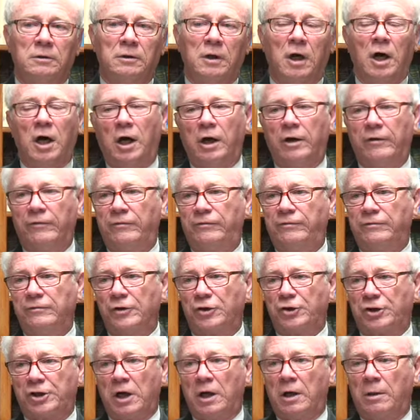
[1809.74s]
of
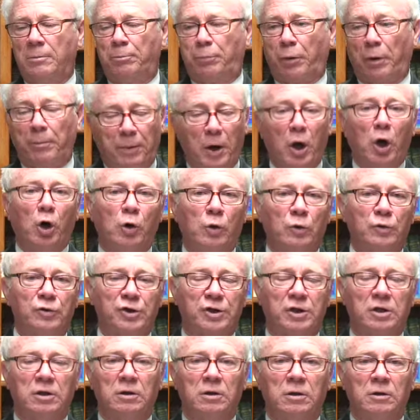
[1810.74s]
some
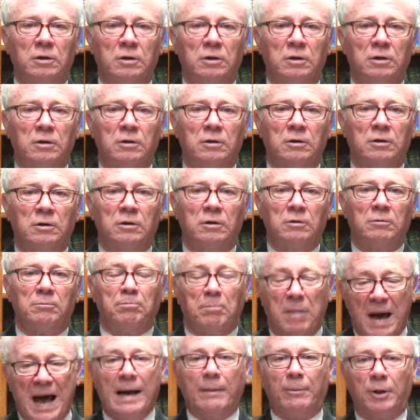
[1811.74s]
proposed
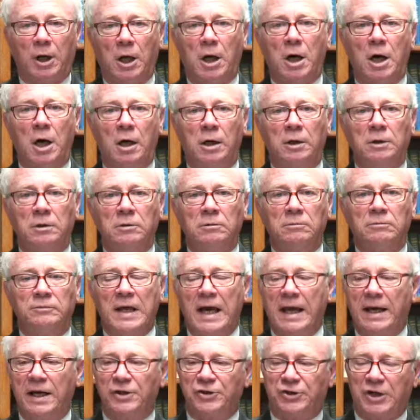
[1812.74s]
Babylon
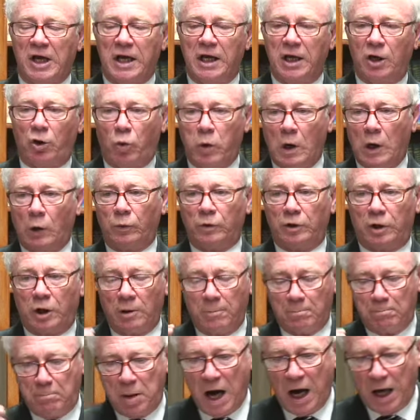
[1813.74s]
that is a, quote,
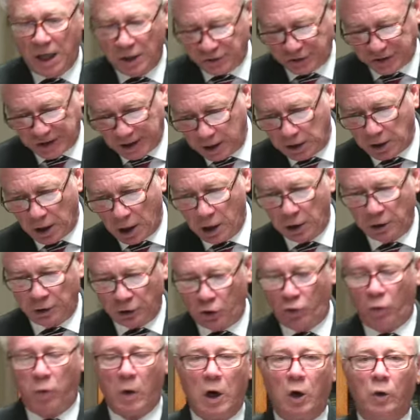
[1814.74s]
composite,
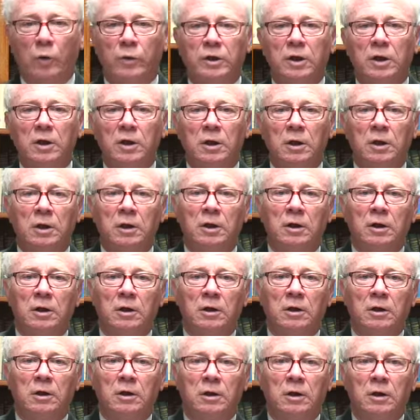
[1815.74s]
unquote,
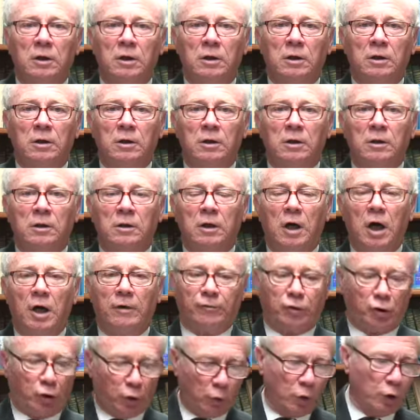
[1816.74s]

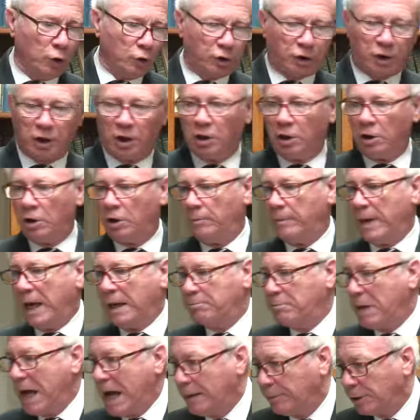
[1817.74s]
of Jerusalem
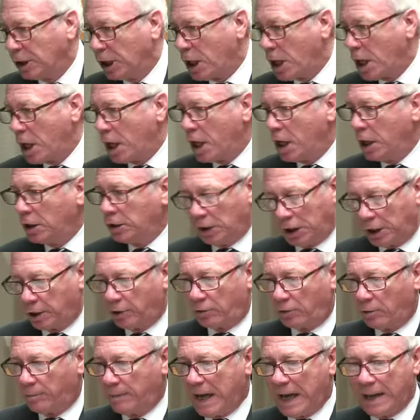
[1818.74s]
and Babylon,
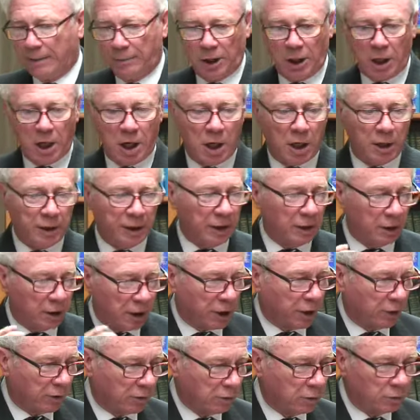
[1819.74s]
literal Babylon and
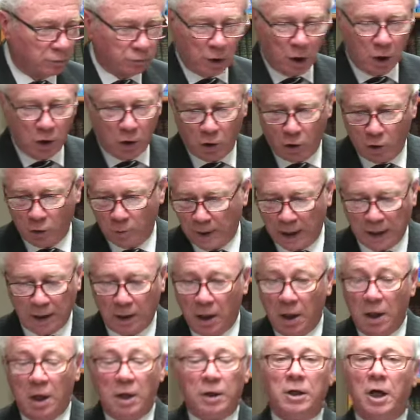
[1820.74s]
literal Rome. And
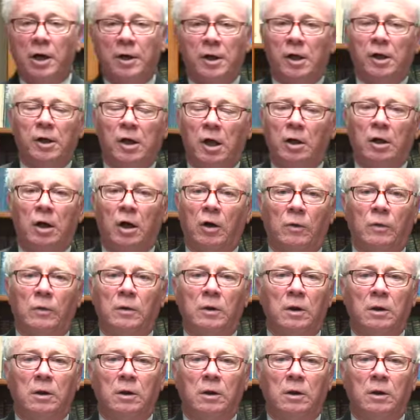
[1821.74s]
no, no, no, no.